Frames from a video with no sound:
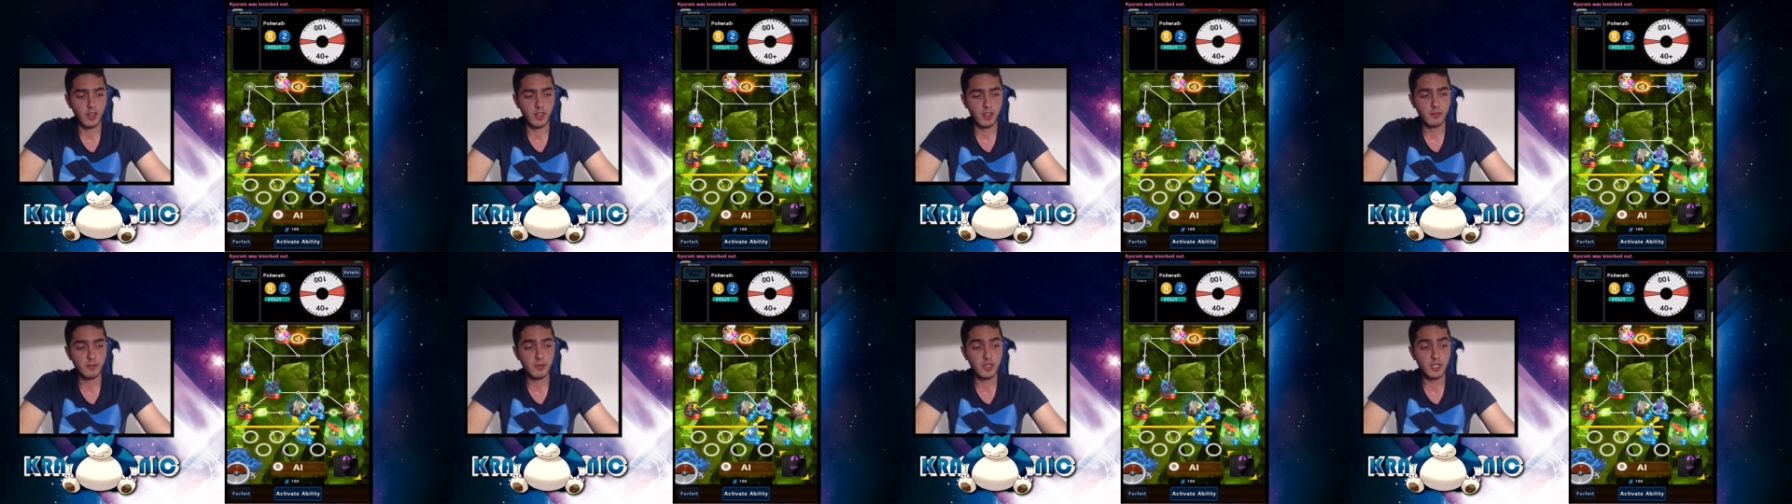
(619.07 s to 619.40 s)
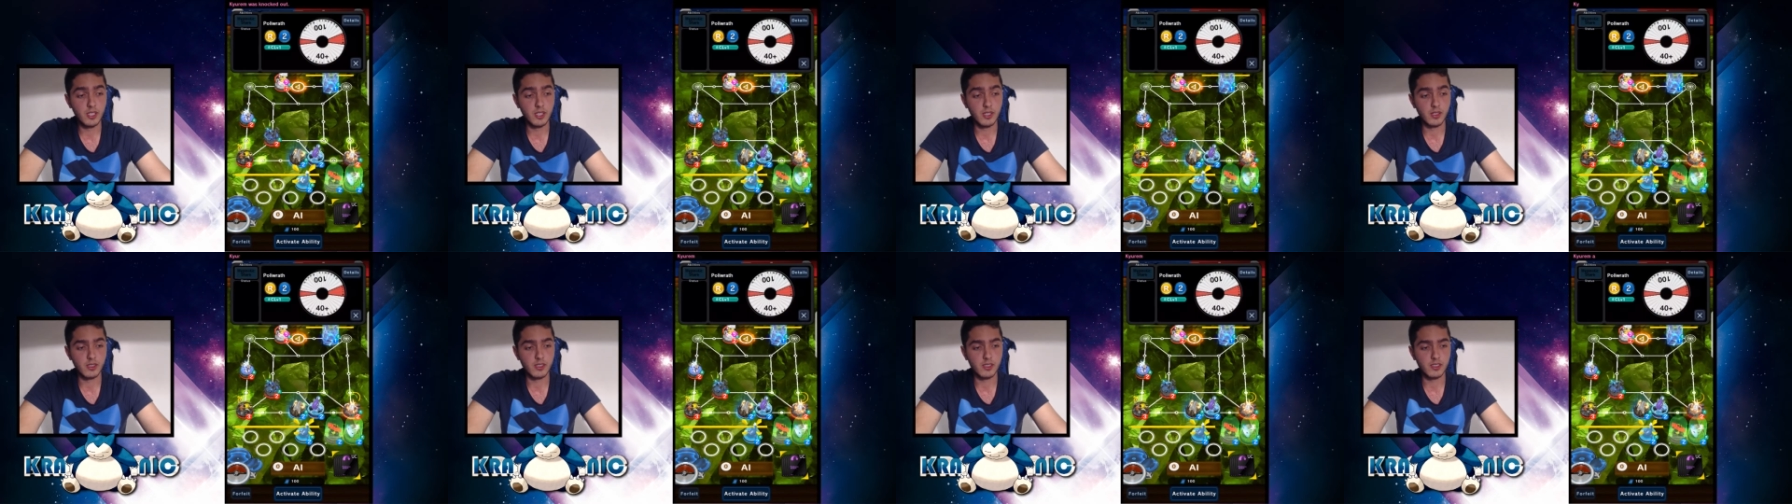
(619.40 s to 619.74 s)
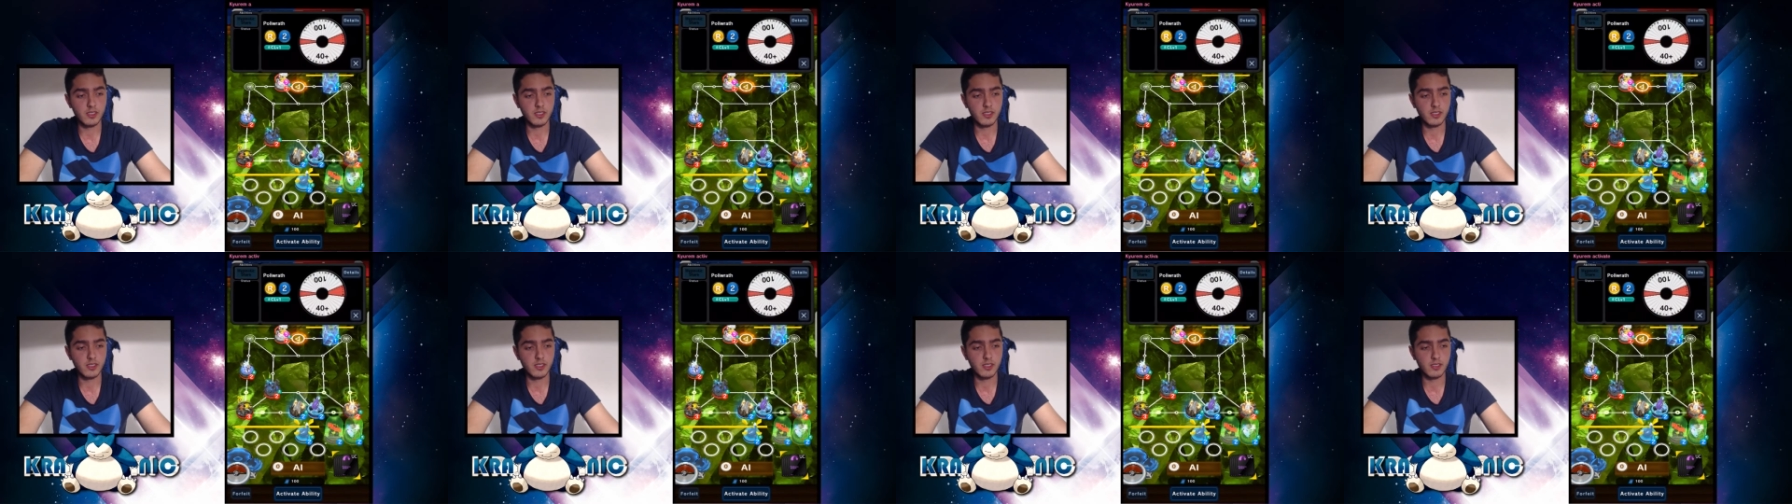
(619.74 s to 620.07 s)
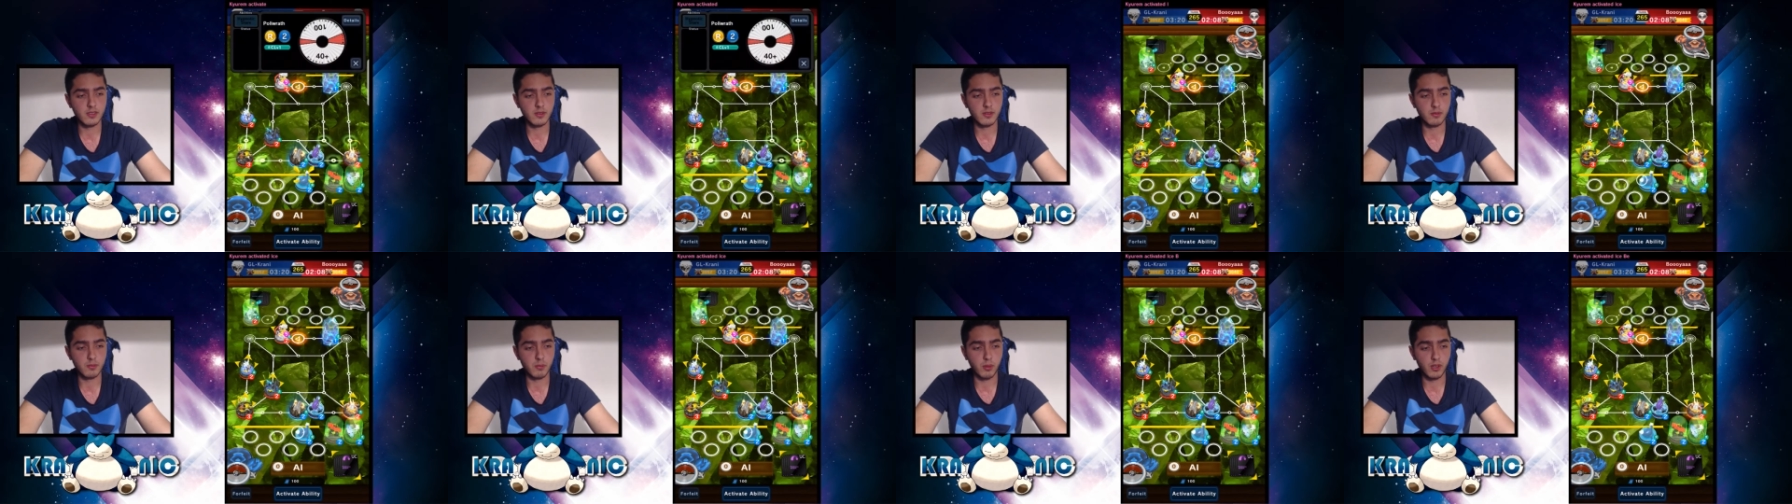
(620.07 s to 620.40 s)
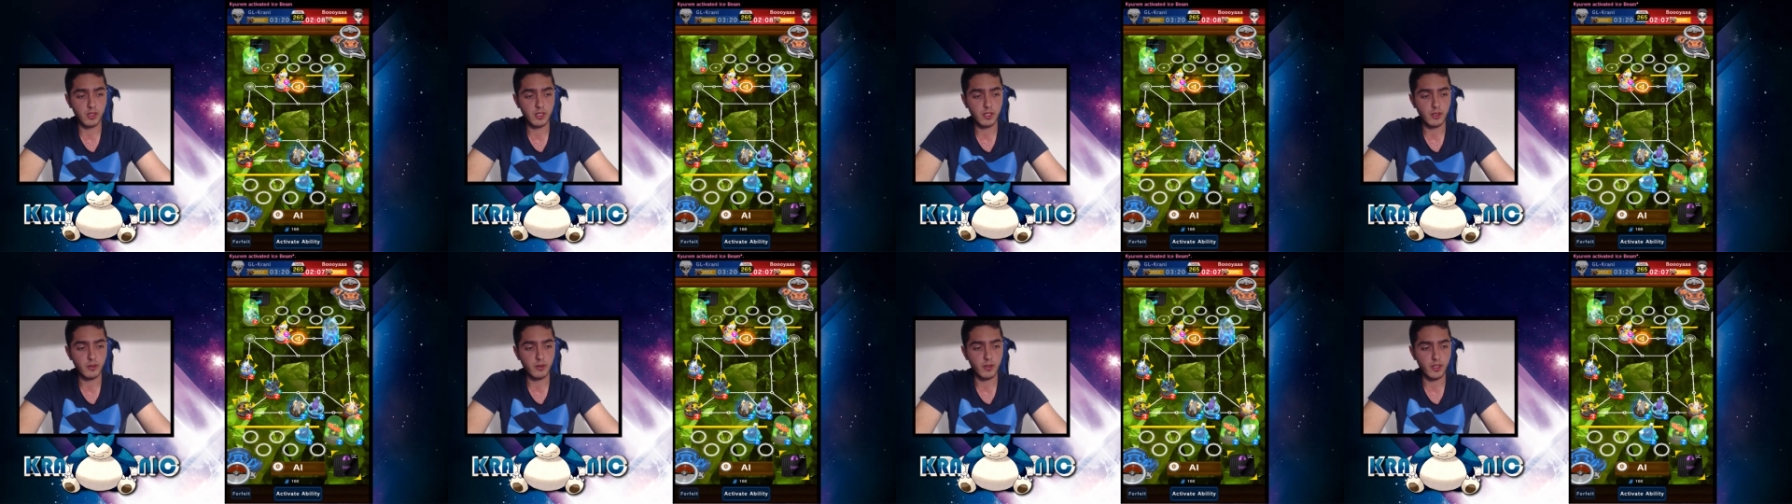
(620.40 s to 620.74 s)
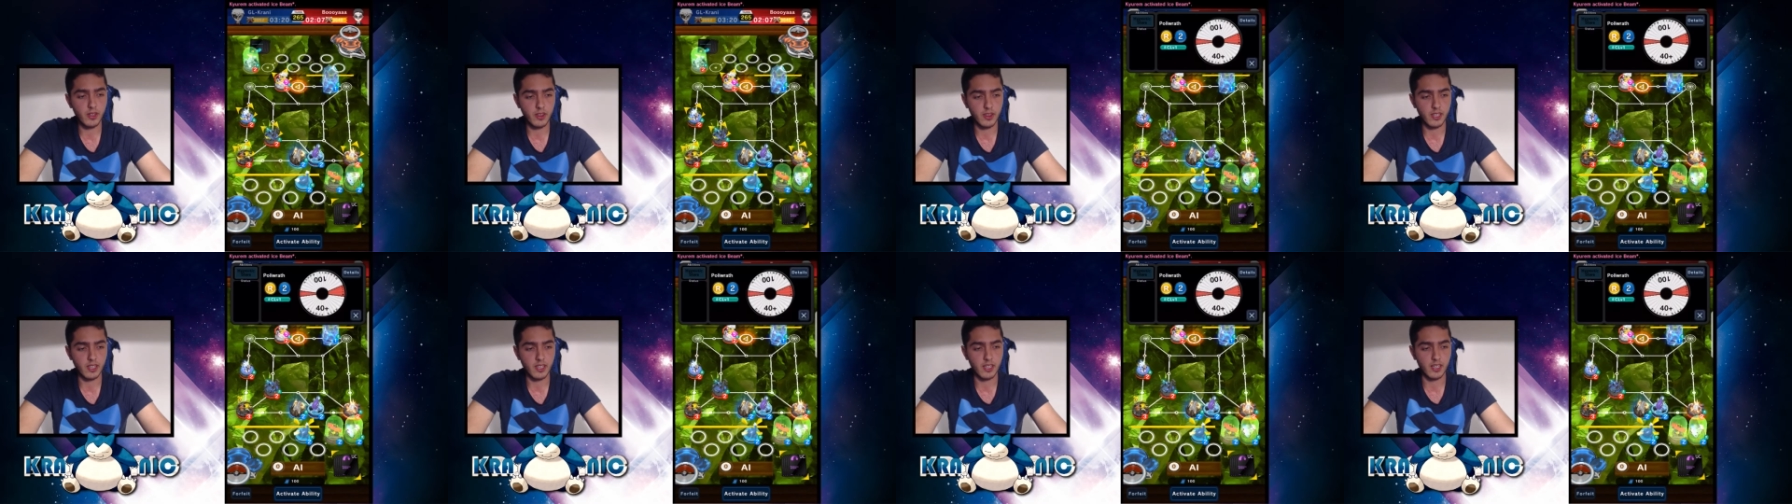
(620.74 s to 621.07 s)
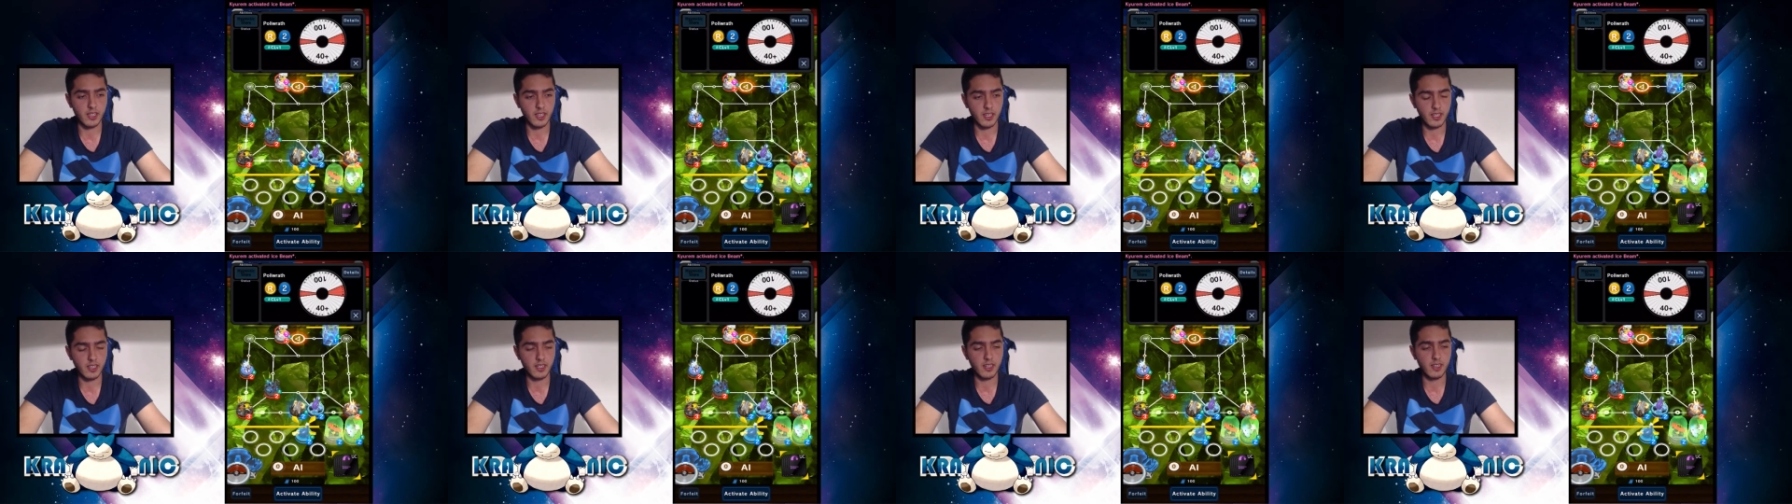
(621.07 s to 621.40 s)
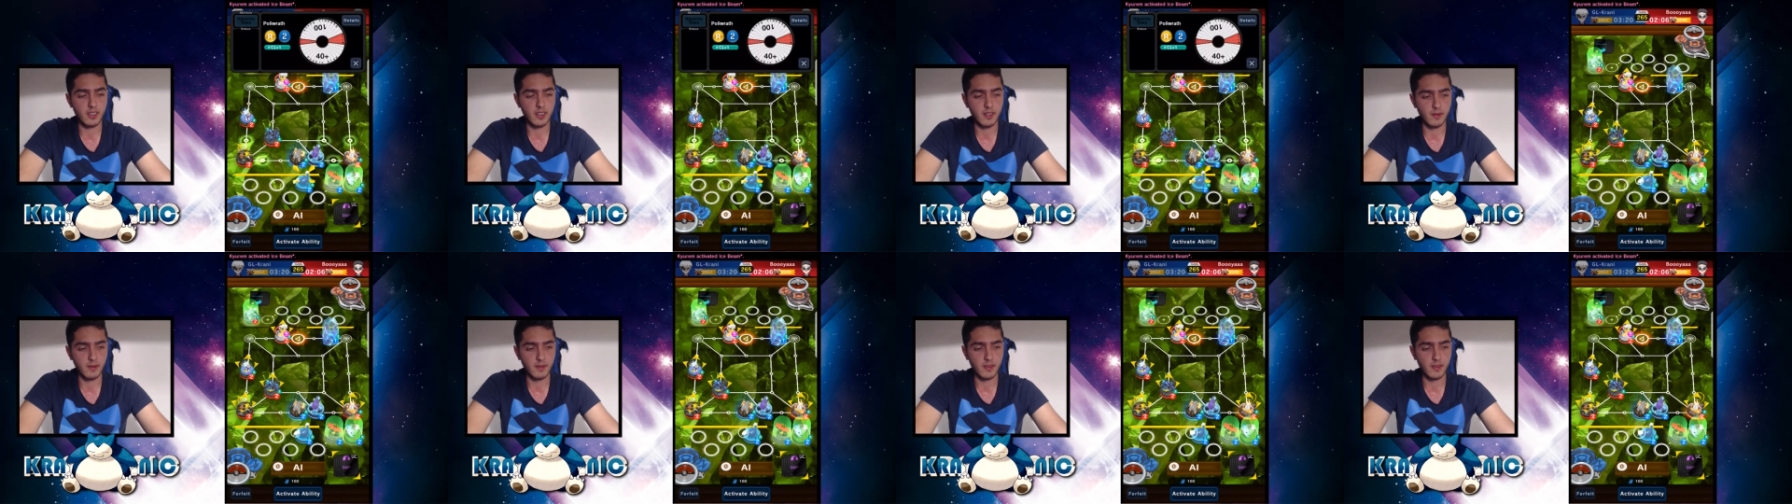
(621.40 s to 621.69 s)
because Poliwrath can